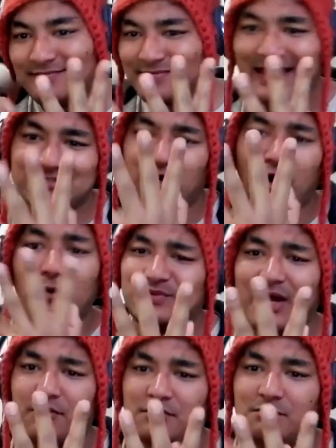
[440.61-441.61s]
that's
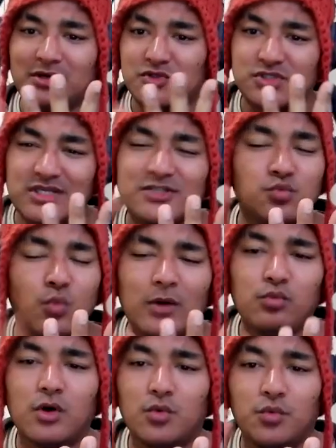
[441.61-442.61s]
opt out, because there's
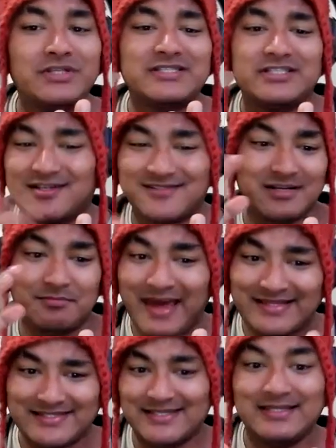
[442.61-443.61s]
one word which doesn't
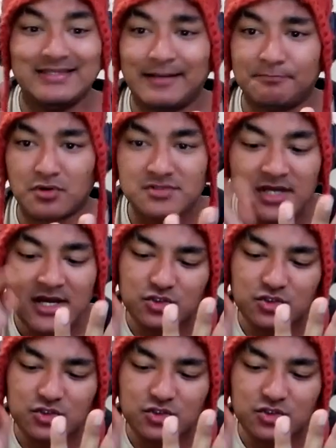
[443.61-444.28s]
match in that box.